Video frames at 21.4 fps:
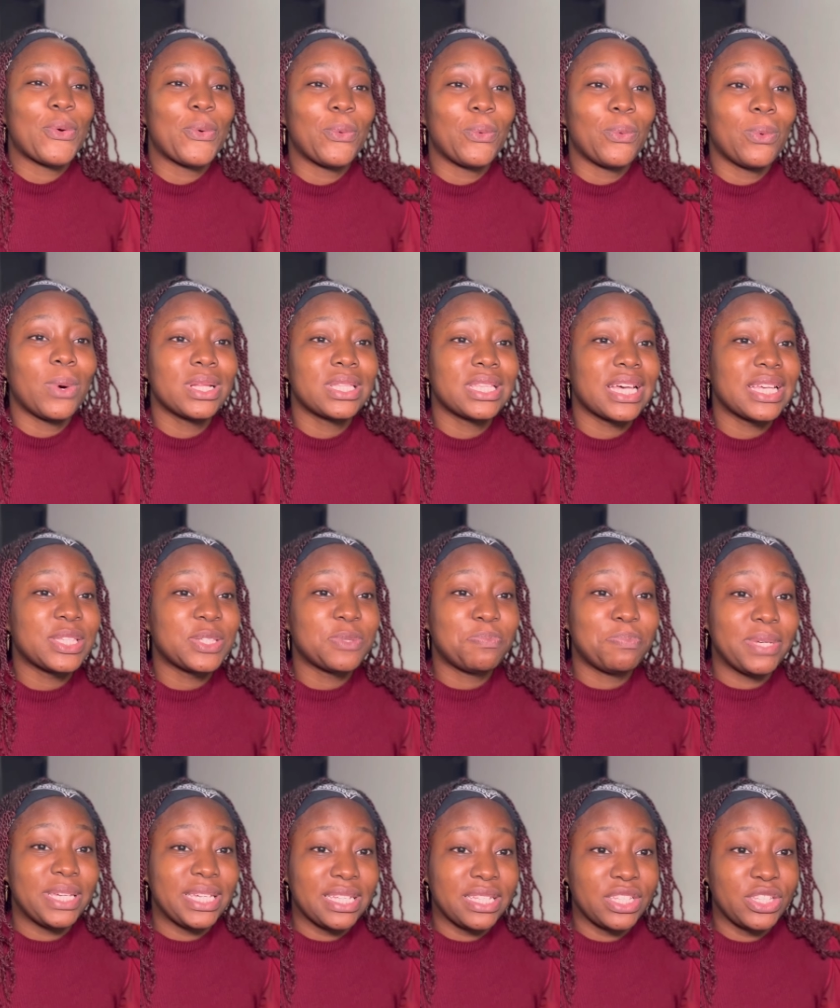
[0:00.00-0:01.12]
What has
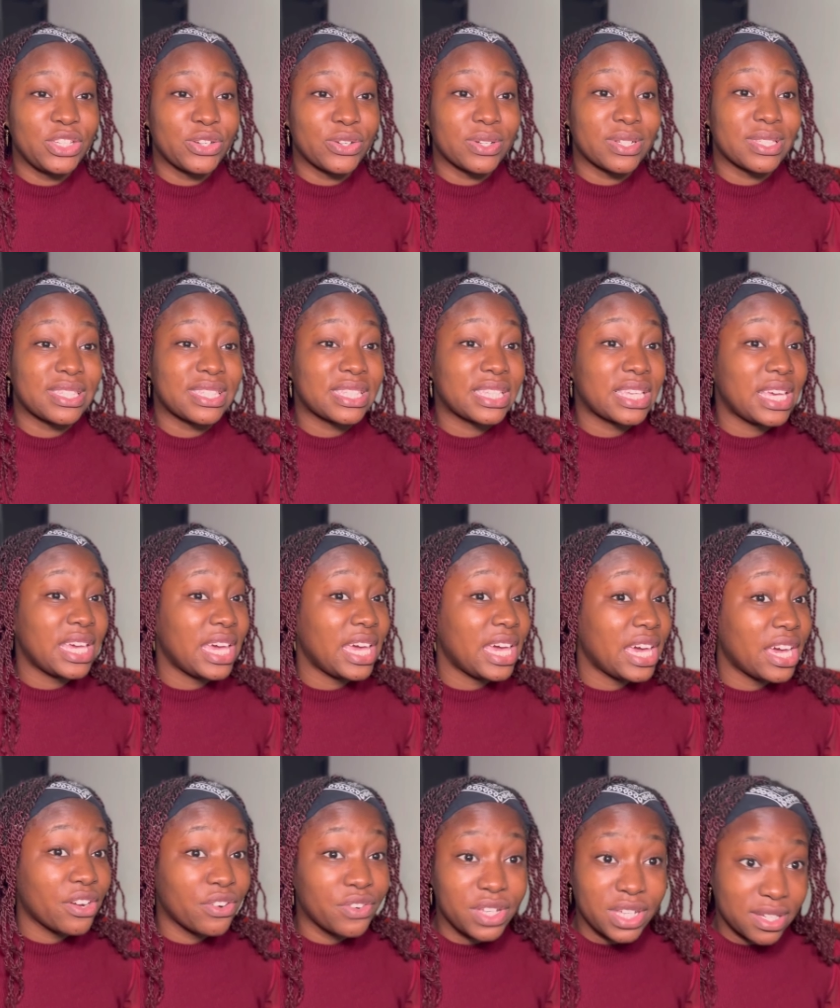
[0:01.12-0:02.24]
been your
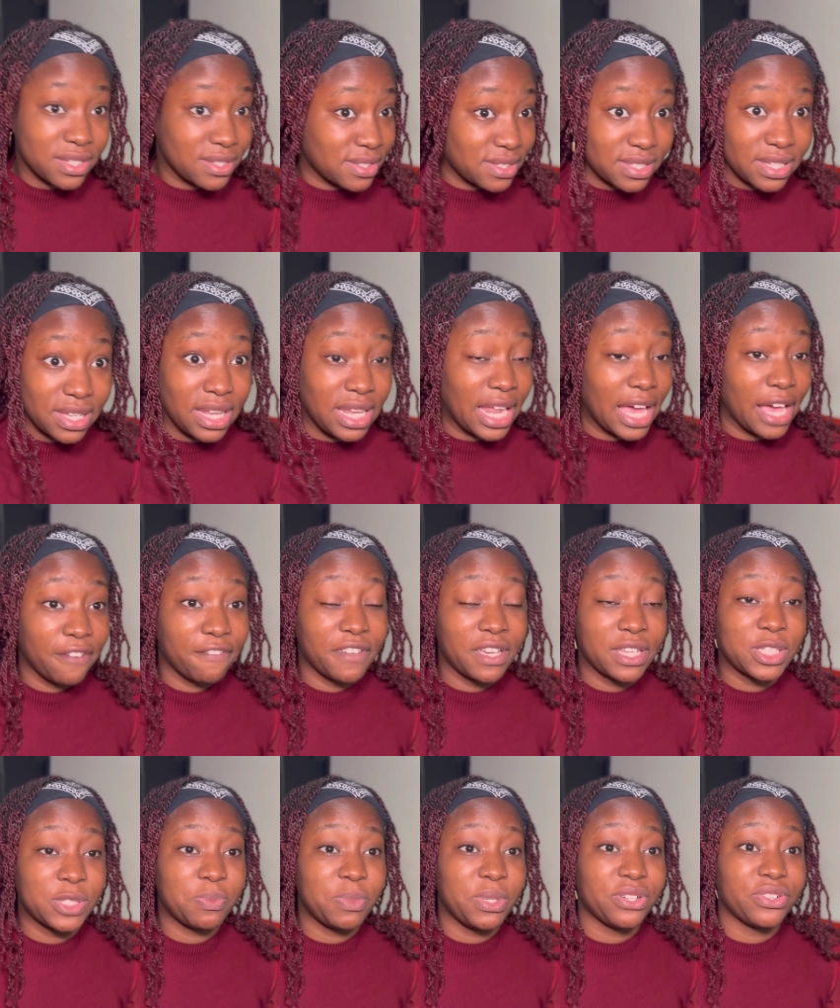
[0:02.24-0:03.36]
scariest life
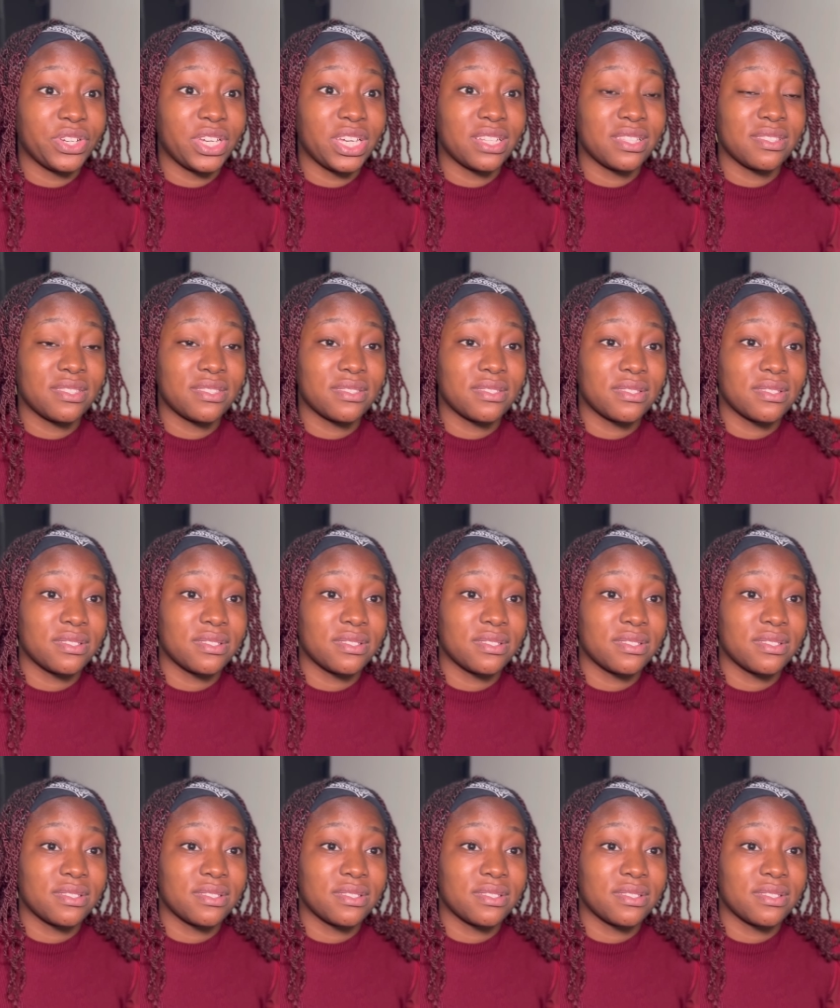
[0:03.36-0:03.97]
experience?